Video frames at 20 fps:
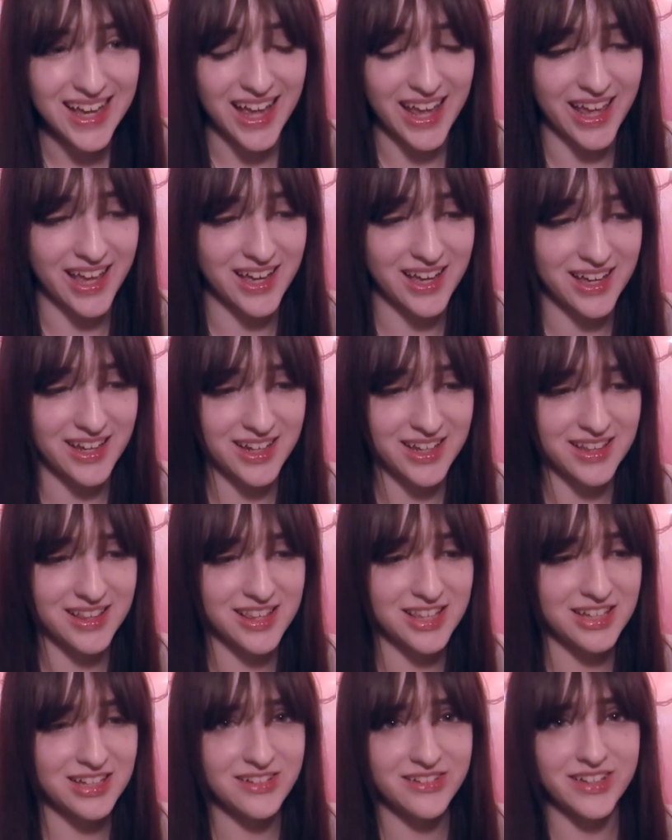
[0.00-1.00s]
And
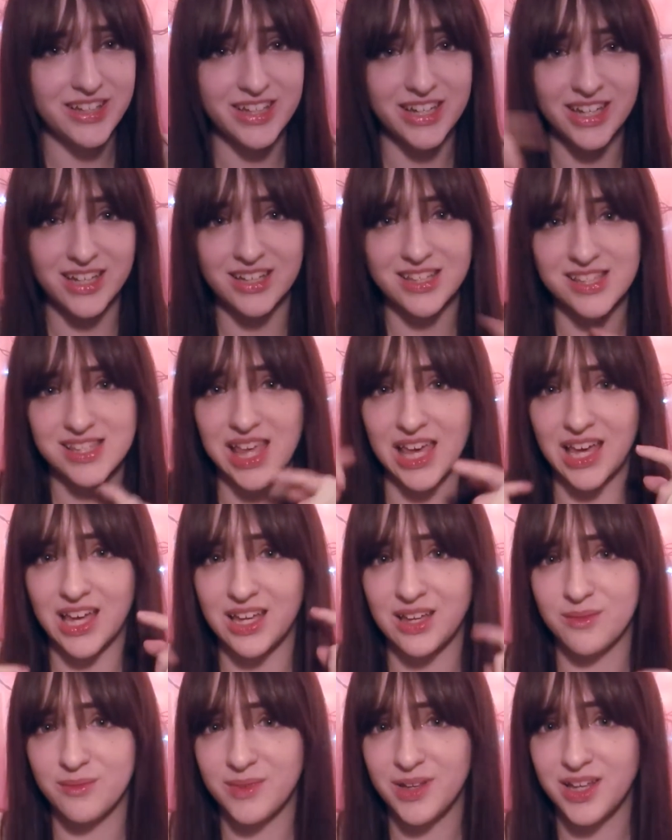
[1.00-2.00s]
until next
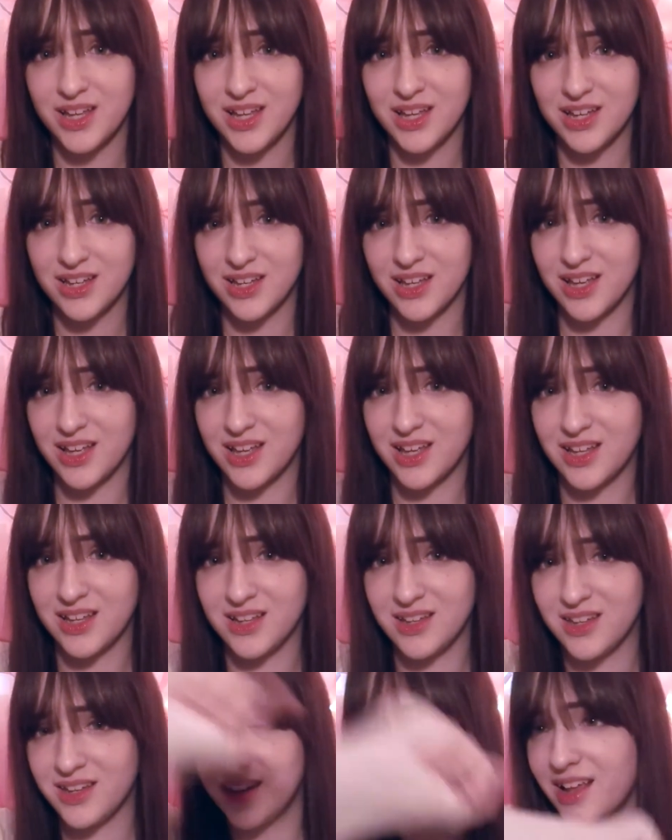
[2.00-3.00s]
time,
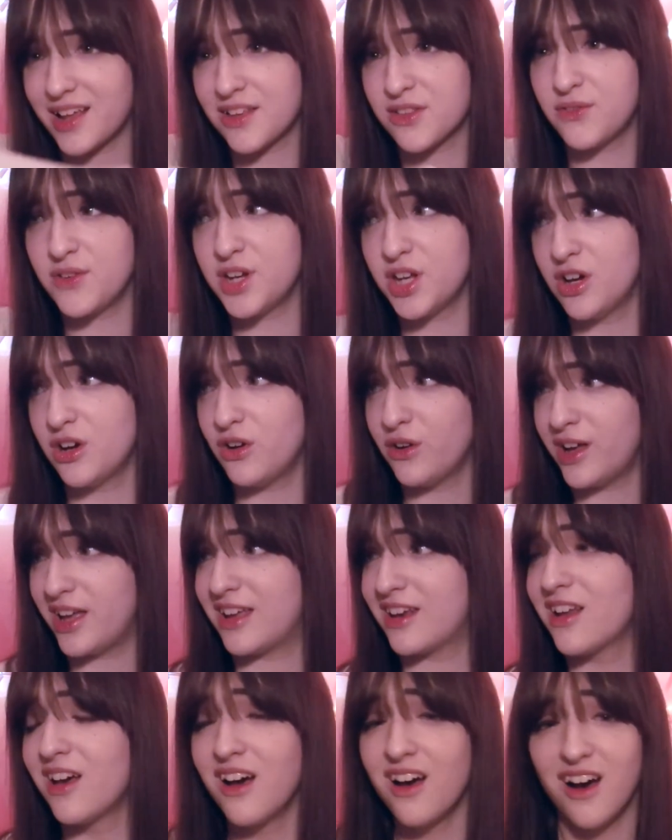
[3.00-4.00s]
in next video
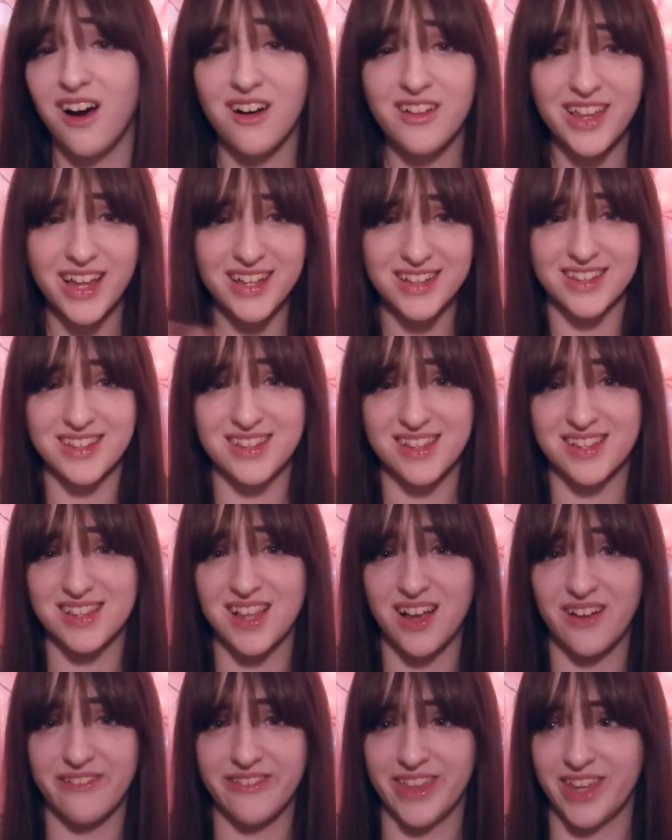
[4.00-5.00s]
and all that
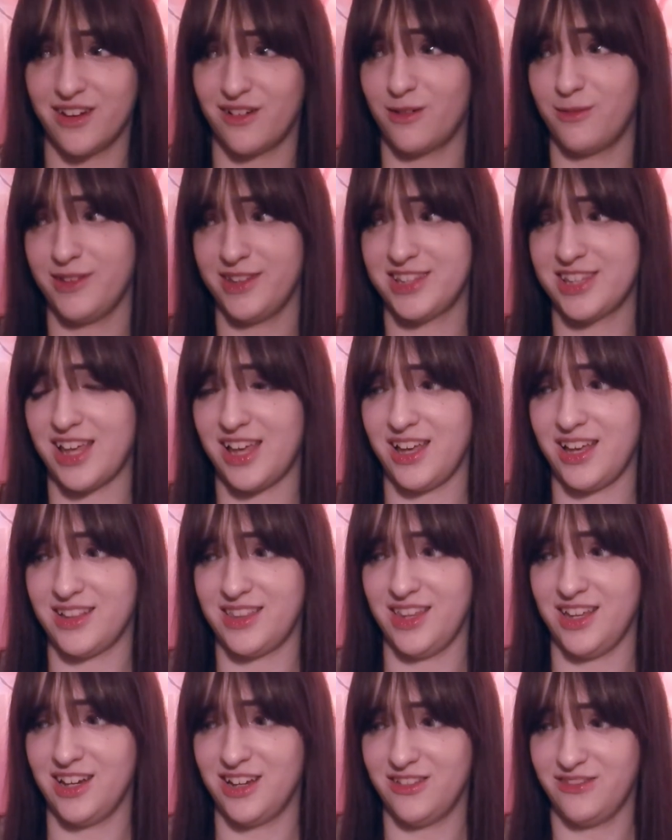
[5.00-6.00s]
stuff that I normally say at
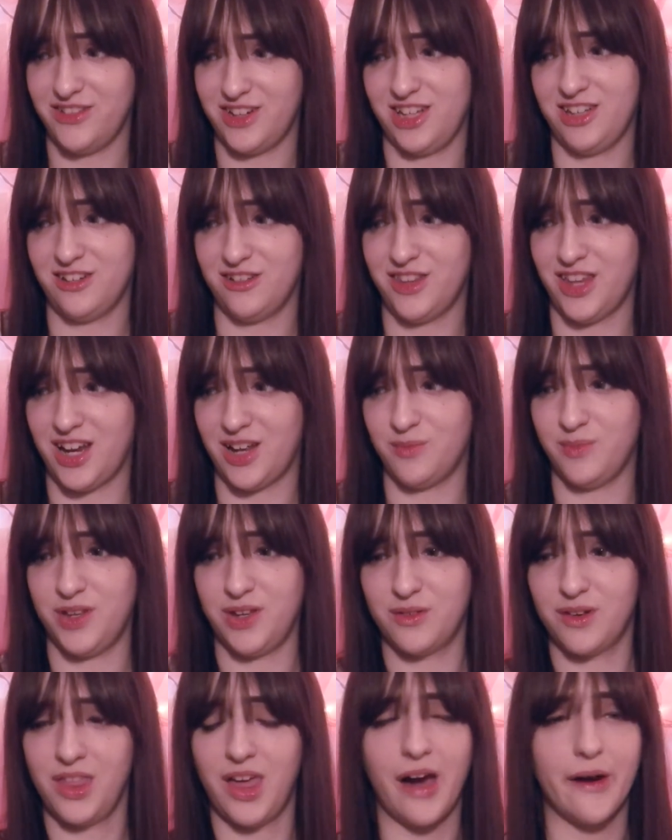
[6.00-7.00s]
the end of the video that I'm
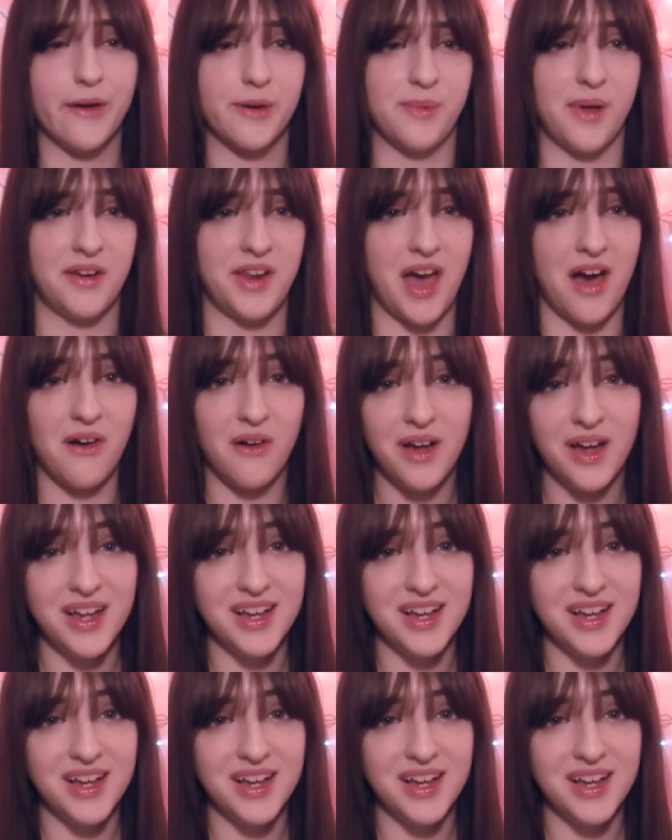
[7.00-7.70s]
being really awkward about now.